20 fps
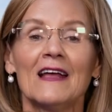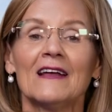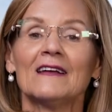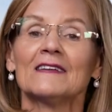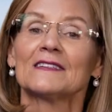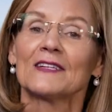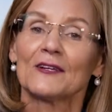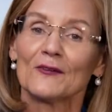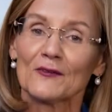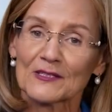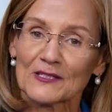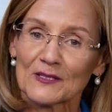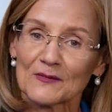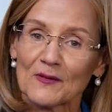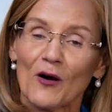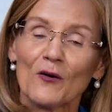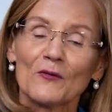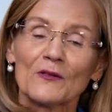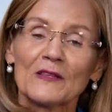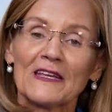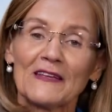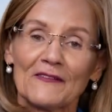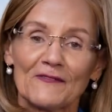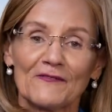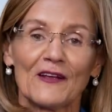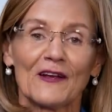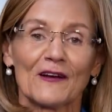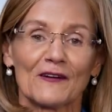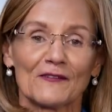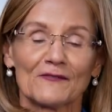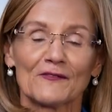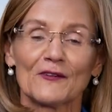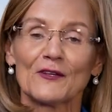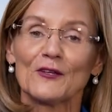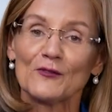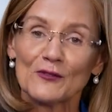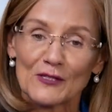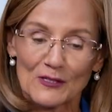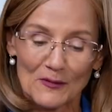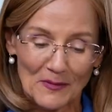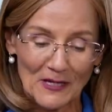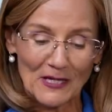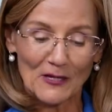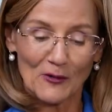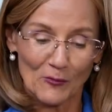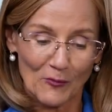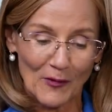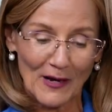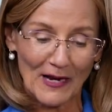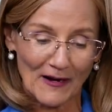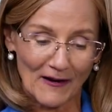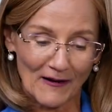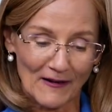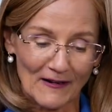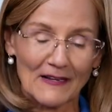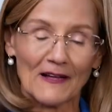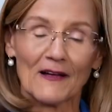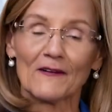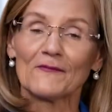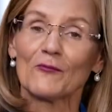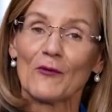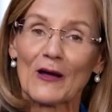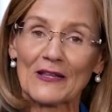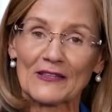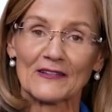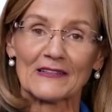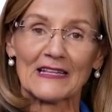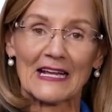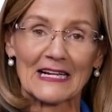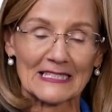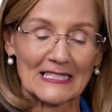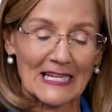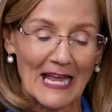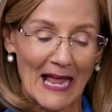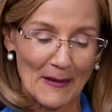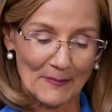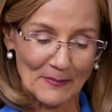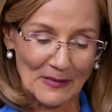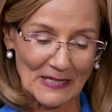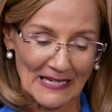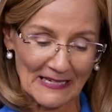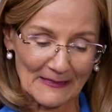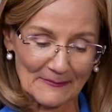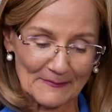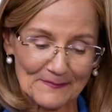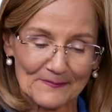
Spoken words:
So it's only fair for you to be aware of whether that's happening.